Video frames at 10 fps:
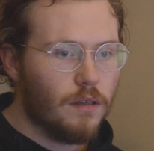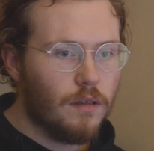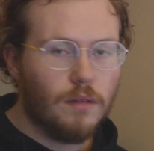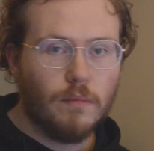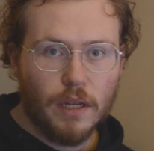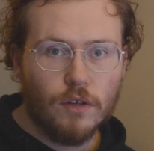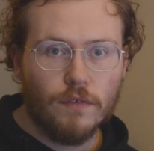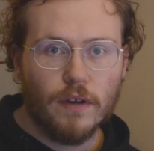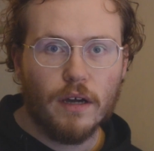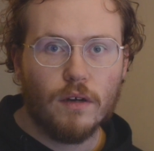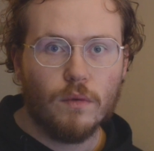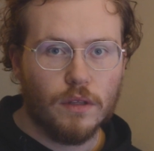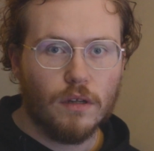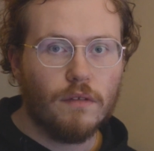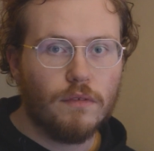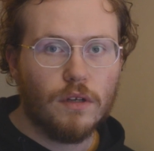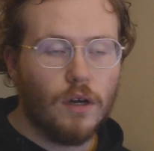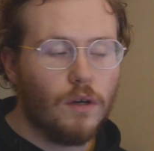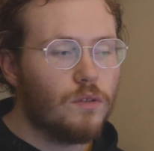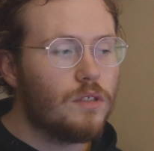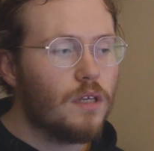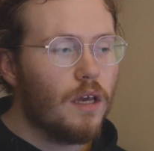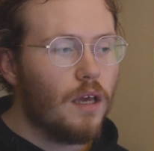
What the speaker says: Blender file with all of the nodes,